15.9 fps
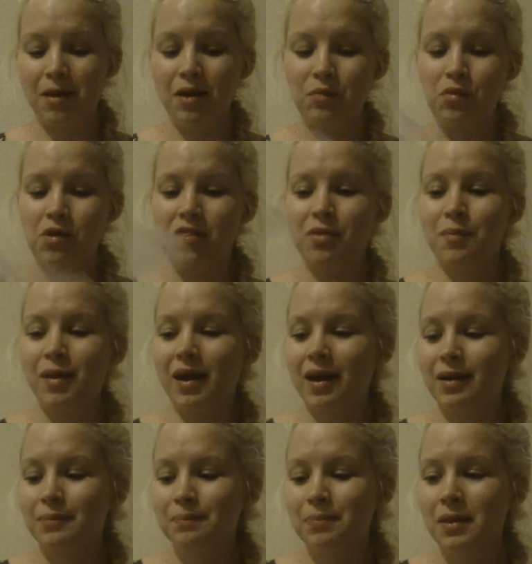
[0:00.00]
mine with the
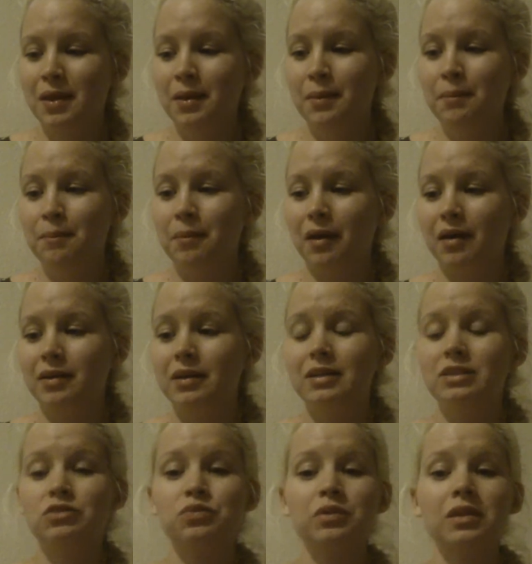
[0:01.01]
bag. But
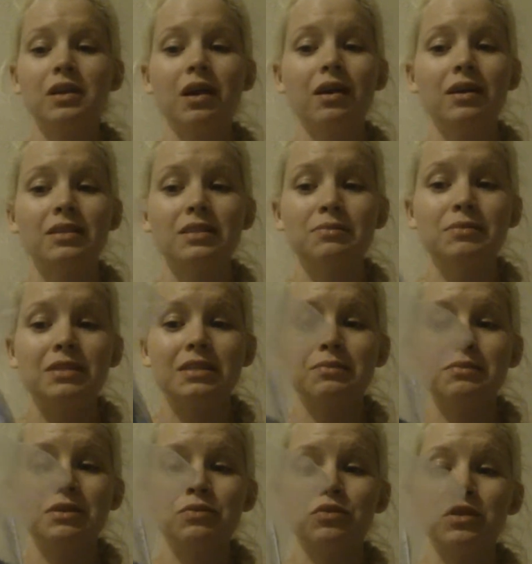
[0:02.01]
it's really awesome. It's
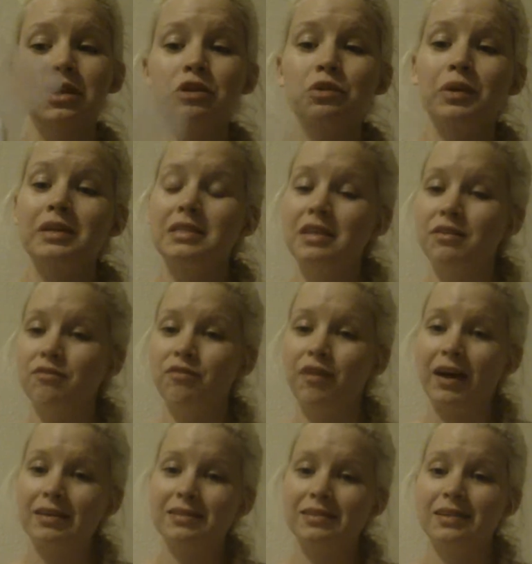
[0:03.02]
something really great to
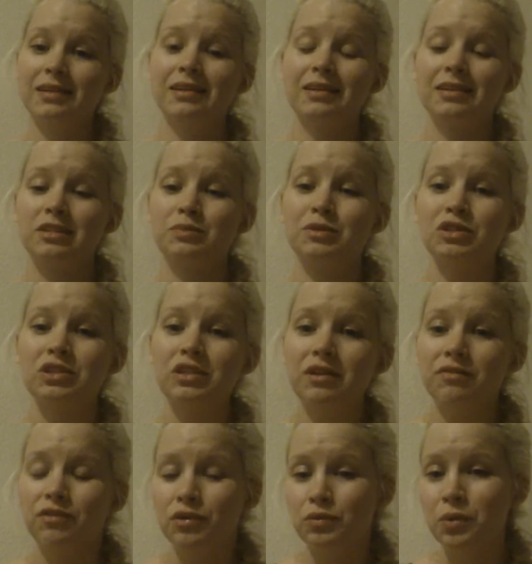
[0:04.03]
invest in, especially
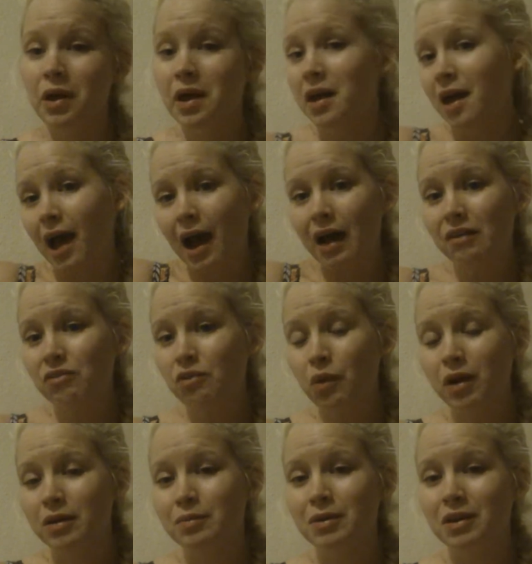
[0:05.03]
if you have
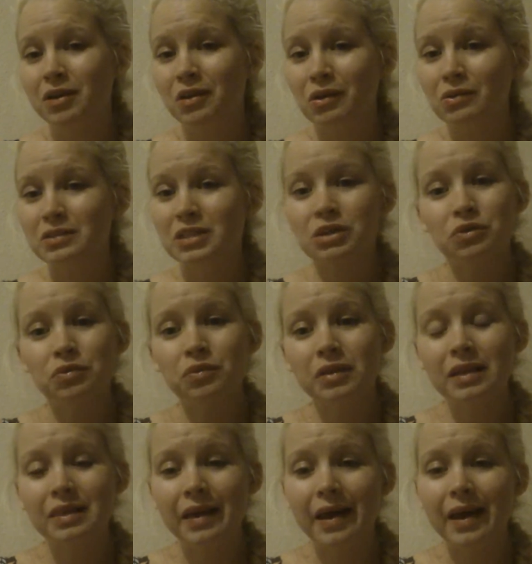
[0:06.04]
quite a bit of clothes that you
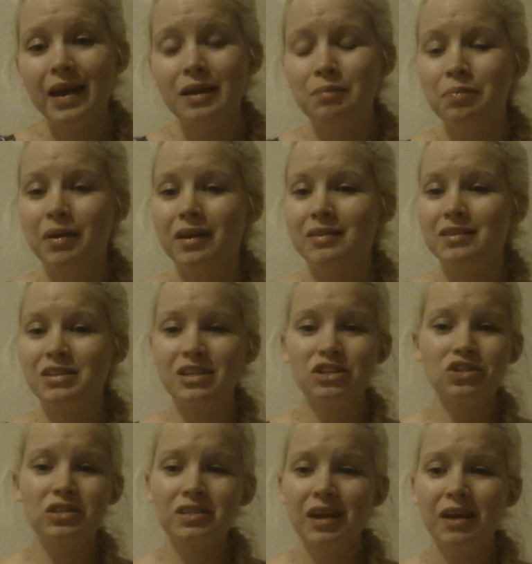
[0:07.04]
really like, but they
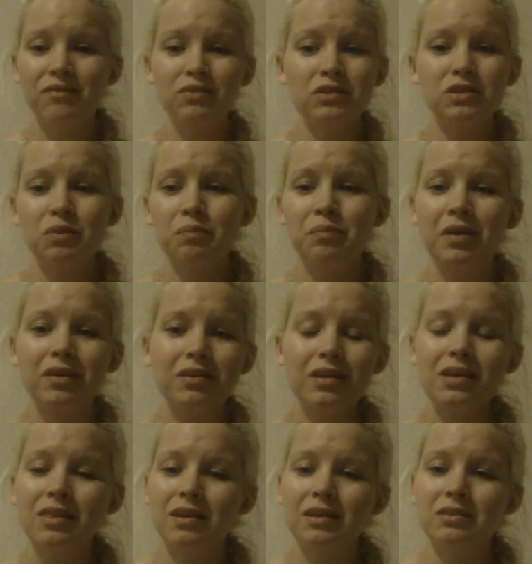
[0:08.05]
just have those little
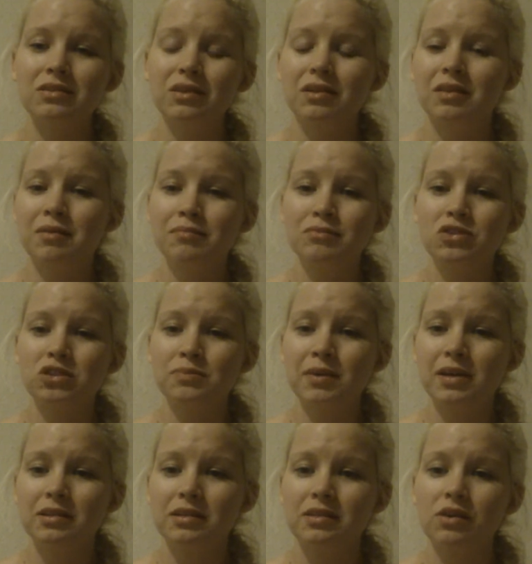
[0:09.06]
pilly things on them just
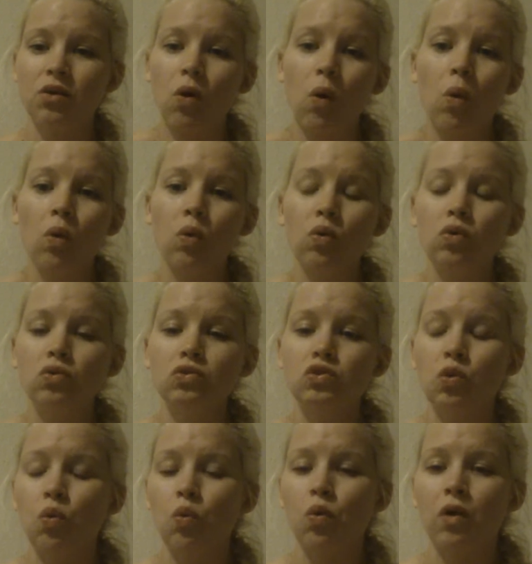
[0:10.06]
because they're
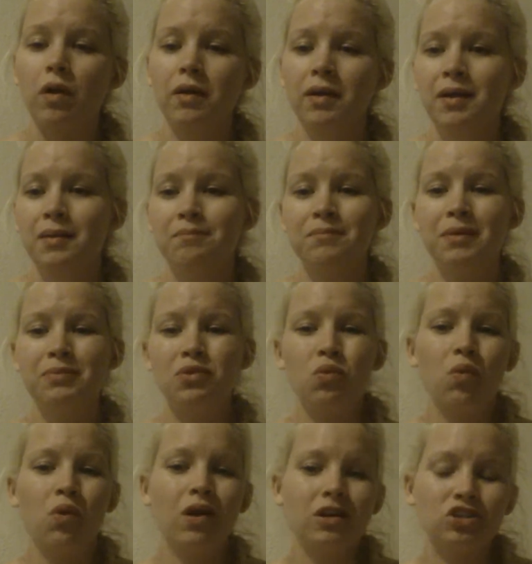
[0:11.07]
old, or maybe you
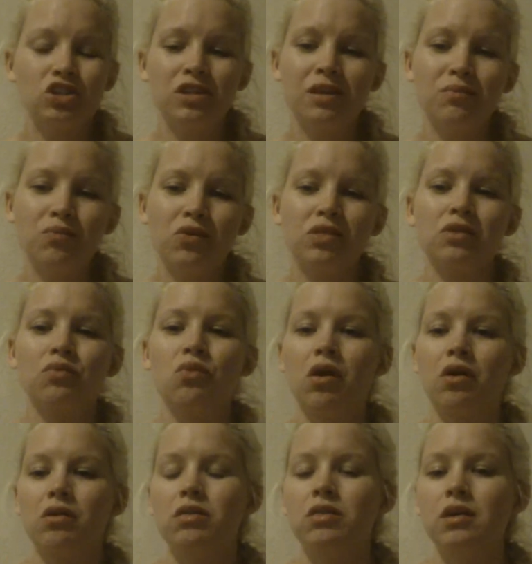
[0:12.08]
washed them with the
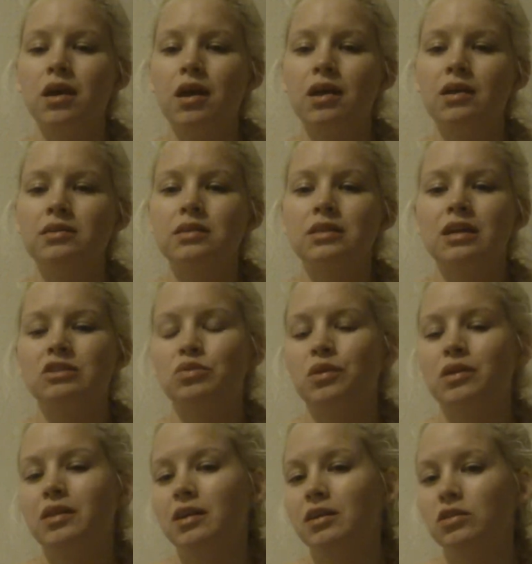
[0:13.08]
wrong things, and that's
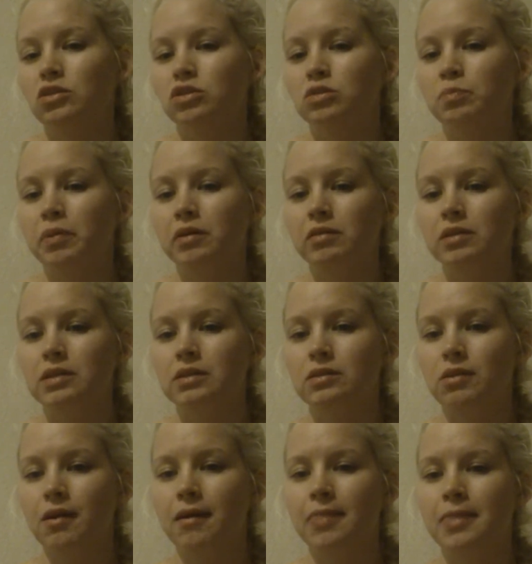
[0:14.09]
why they get those pillies
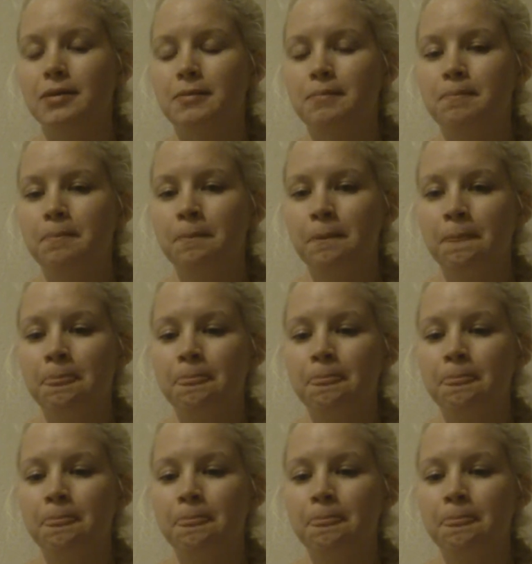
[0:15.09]
on them.